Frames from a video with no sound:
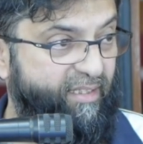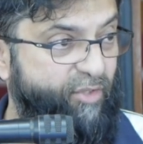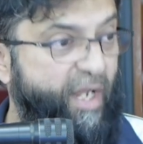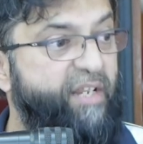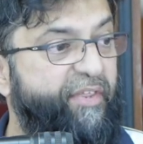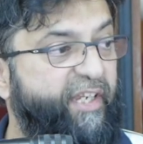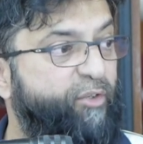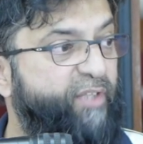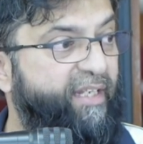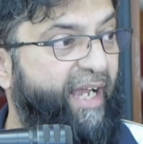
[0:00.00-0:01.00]
So anything
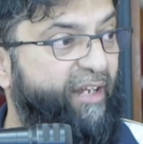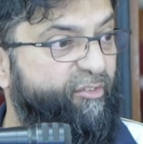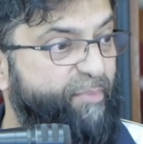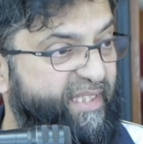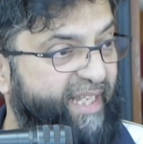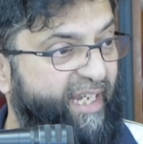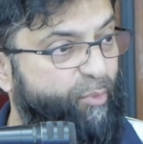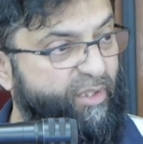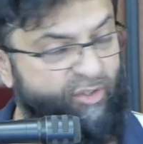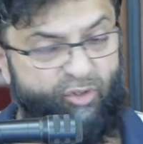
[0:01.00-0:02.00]
you did out of mistake,
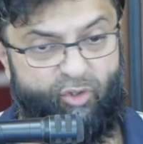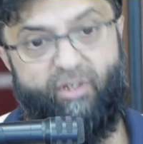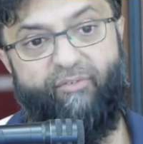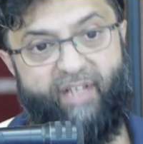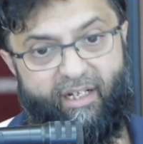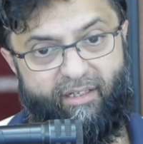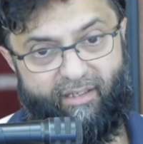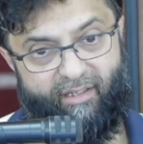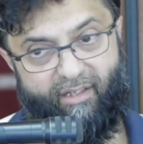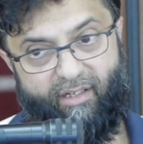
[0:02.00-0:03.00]
which you shouldn't have done,
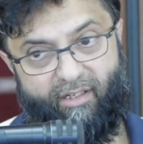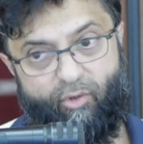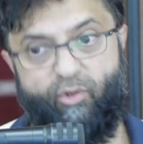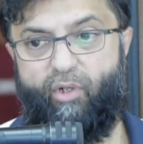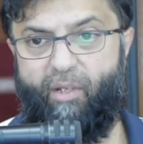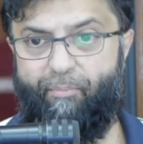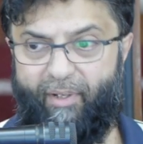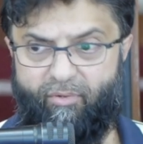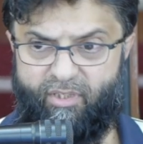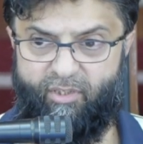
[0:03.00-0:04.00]
or you're
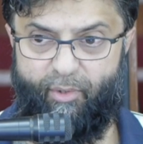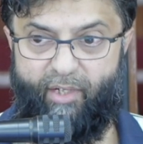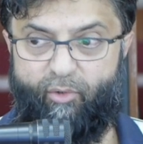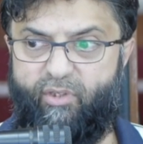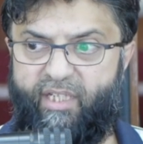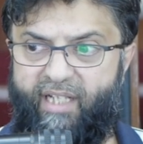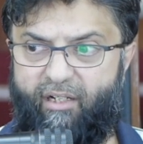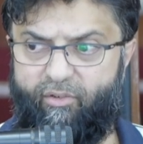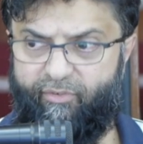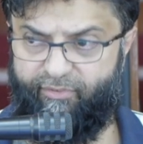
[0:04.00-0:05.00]
compelled to do it, or you did
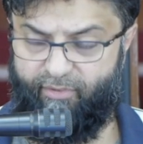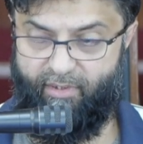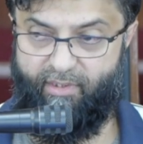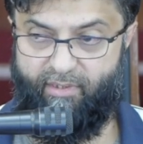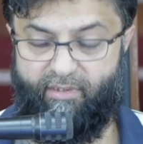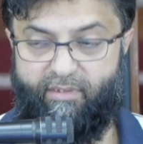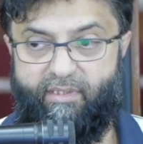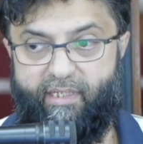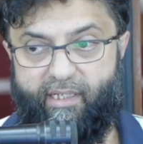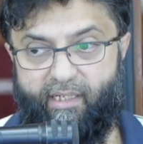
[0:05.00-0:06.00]
out of
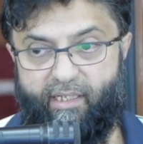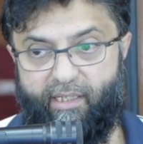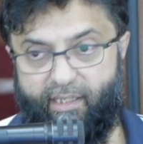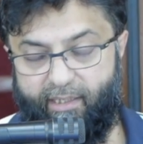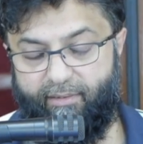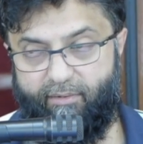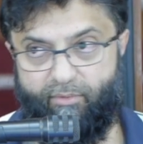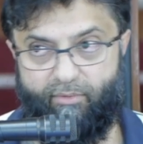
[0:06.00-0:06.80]
uh,